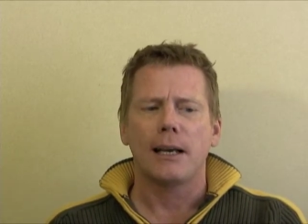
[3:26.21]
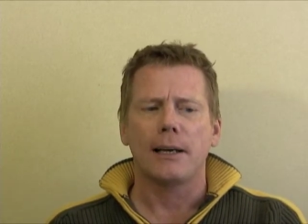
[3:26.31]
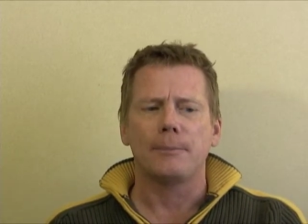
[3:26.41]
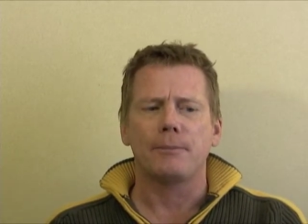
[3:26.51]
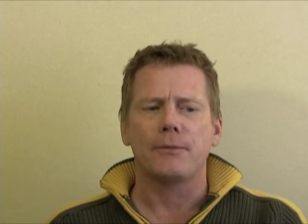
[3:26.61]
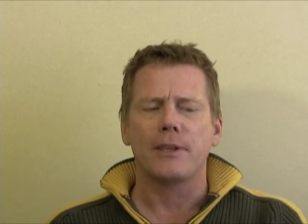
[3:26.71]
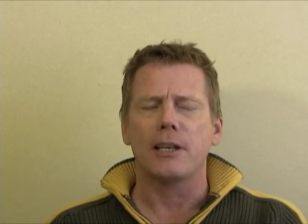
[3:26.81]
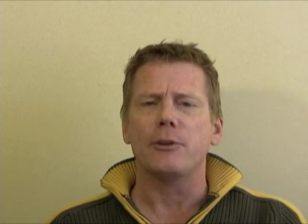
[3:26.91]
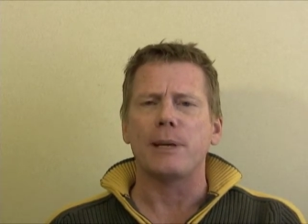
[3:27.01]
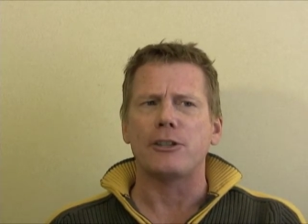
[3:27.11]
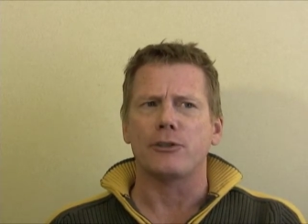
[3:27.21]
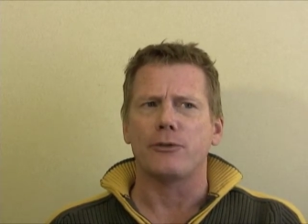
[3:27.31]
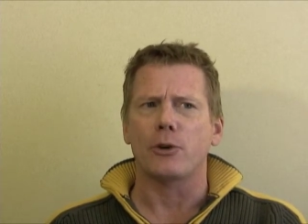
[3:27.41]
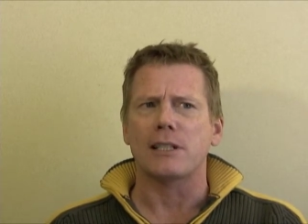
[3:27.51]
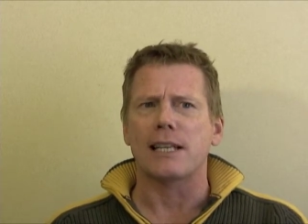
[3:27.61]
The other major
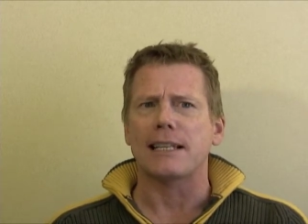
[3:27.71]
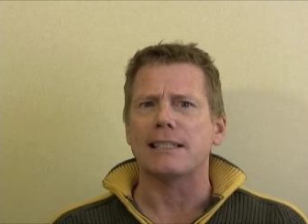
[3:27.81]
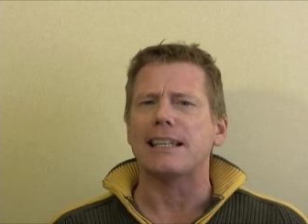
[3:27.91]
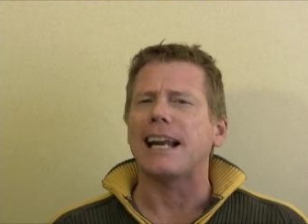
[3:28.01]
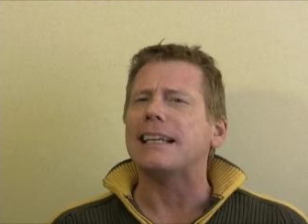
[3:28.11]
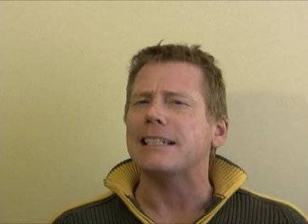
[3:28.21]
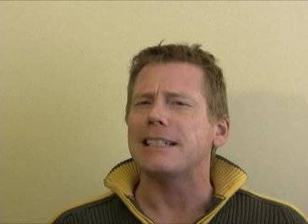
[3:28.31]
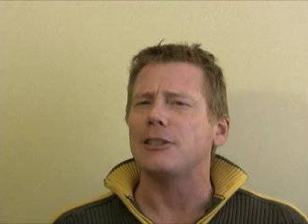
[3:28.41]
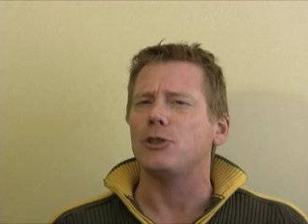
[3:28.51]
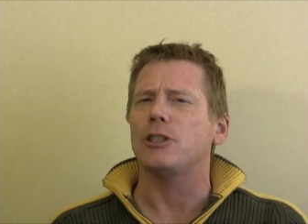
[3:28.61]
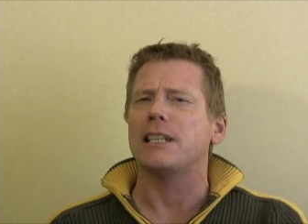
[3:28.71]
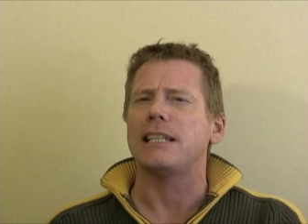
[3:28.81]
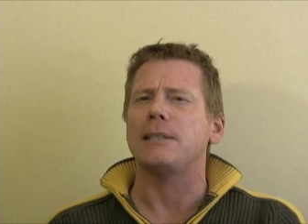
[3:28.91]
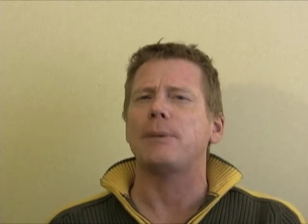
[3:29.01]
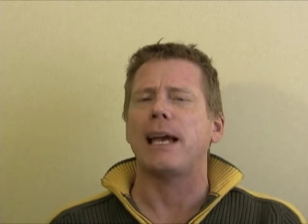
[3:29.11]
focus, I guess, that I continue to
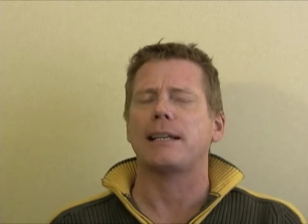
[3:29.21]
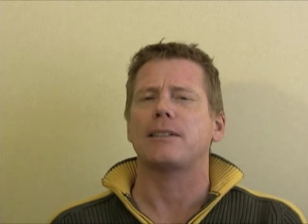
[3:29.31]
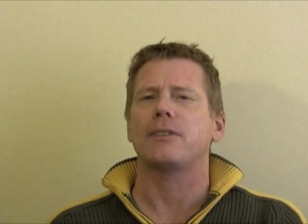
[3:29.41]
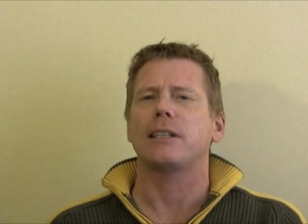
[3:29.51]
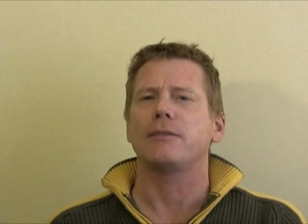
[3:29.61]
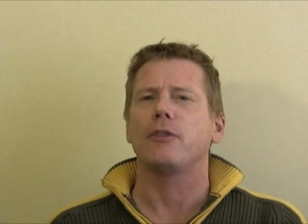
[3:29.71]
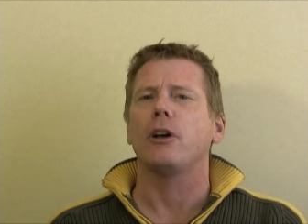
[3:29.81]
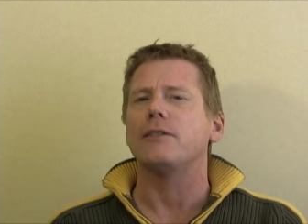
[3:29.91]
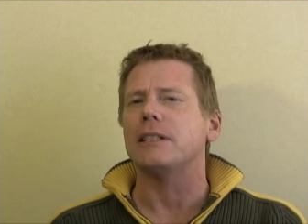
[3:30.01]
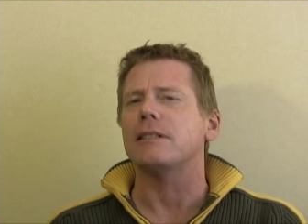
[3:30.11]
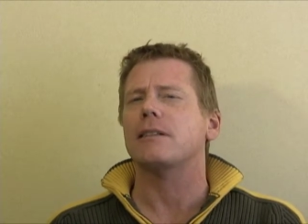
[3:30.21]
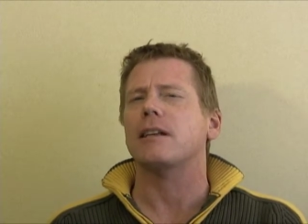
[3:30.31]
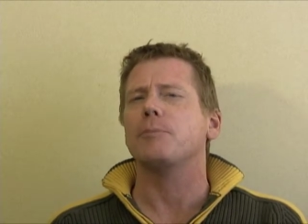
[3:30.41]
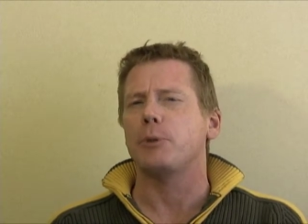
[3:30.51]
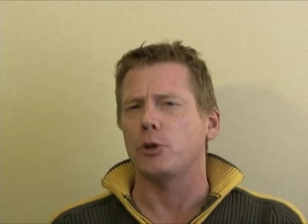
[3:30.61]
keep actively involved in is the
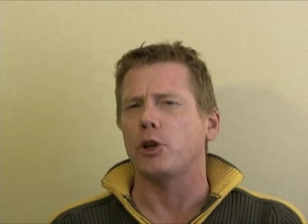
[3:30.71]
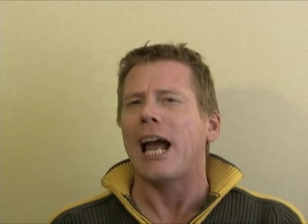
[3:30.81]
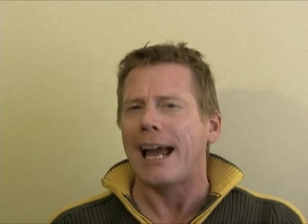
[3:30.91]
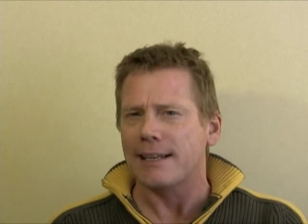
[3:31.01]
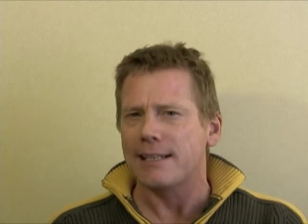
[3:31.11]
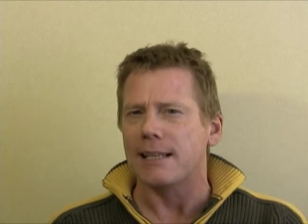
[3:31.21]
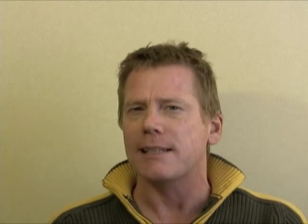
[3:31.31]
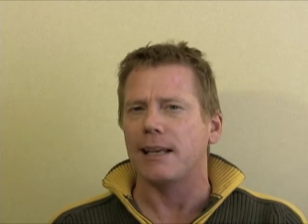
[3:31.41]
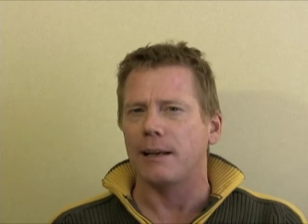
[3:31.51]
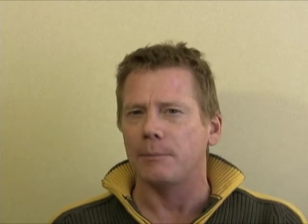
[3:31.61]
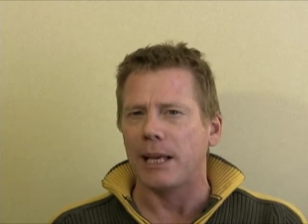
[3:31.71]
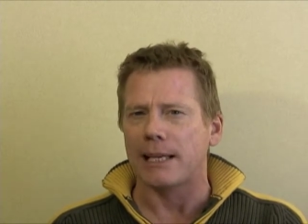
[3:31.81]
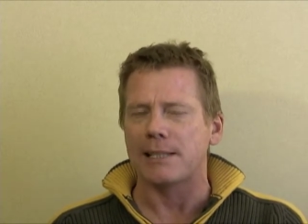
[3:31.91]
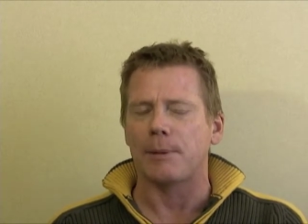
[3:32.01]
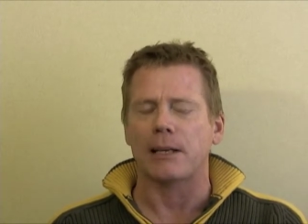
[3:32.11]
computer access
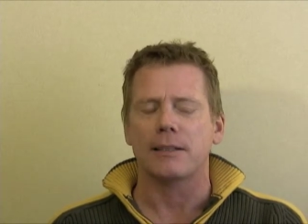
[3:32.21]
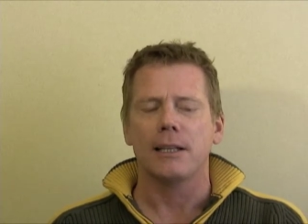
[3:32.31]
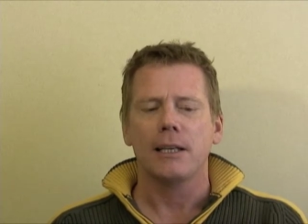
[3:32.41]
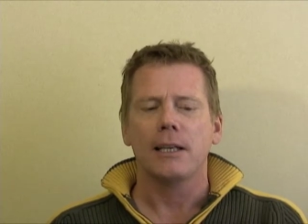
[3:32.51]
aspect.